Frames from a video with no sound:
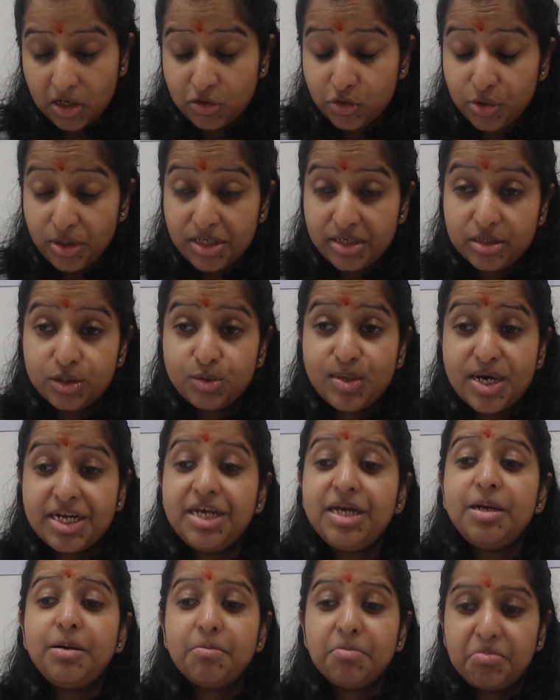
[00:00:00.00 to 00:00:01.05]
So it is
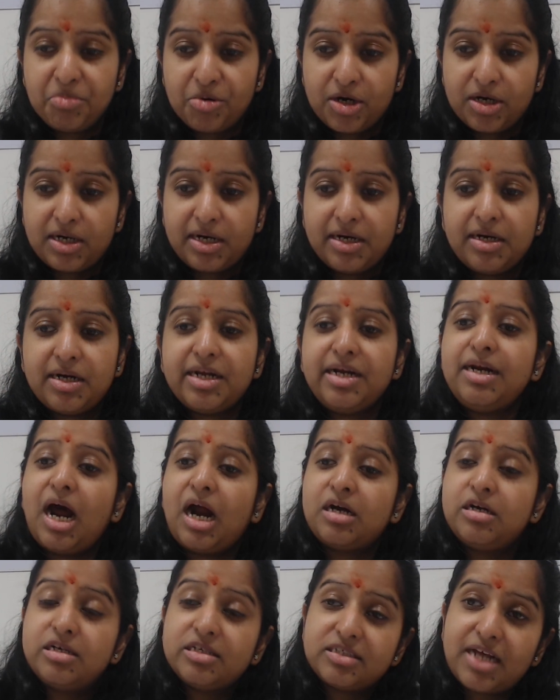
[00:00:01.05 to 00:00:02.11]
very important in
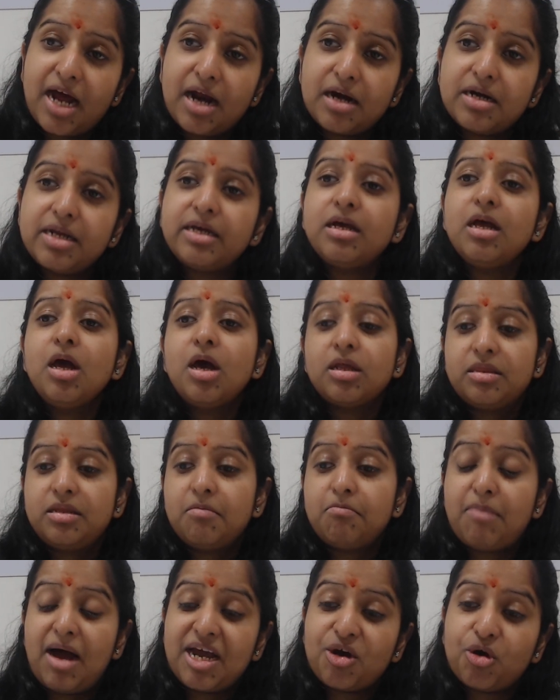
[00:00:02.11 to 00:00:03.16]
understanding
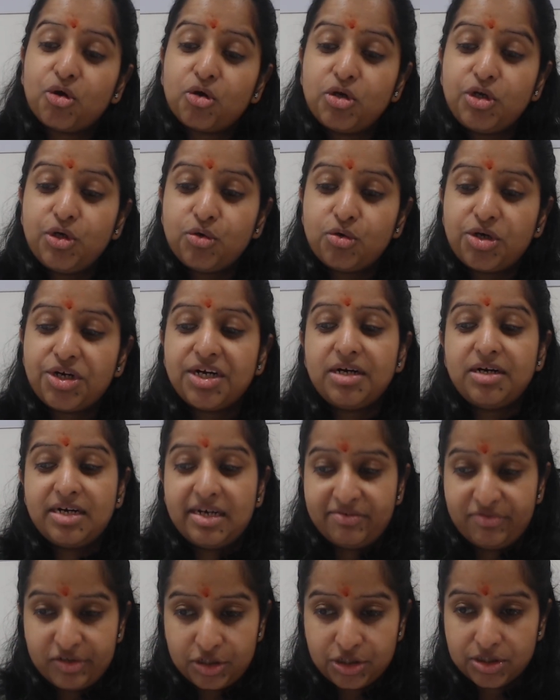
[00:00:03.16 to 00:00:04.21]
the micronutrient
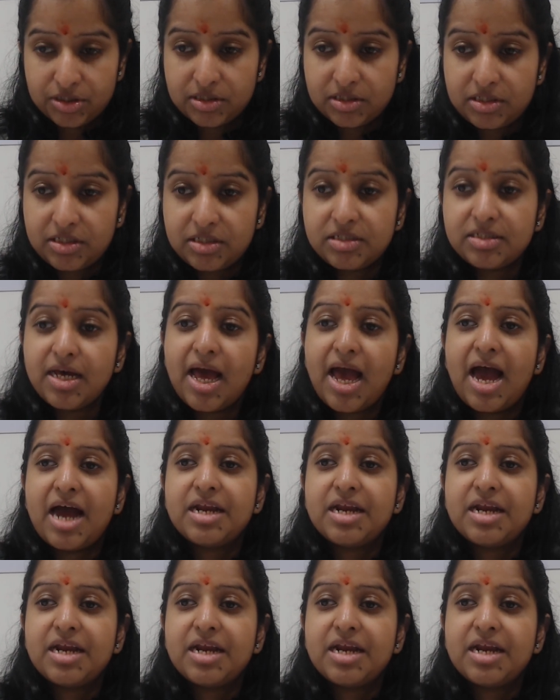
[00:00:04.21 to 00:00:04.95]
deficiencies